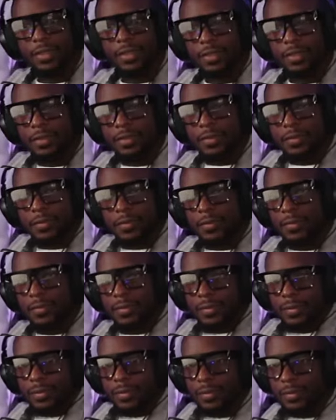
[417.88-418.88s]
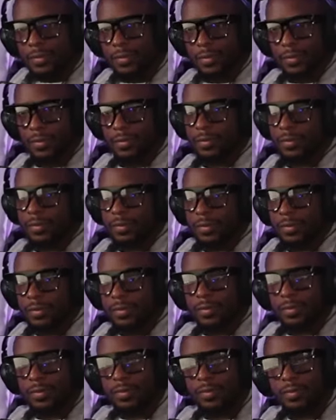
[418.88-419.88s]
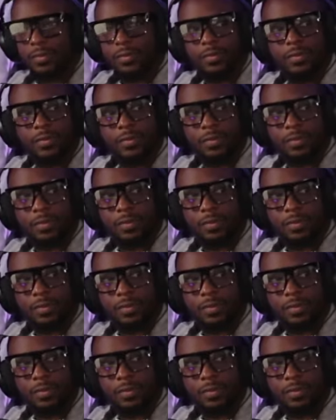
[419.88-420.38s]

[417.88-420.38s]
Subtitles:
This person isn't speaking.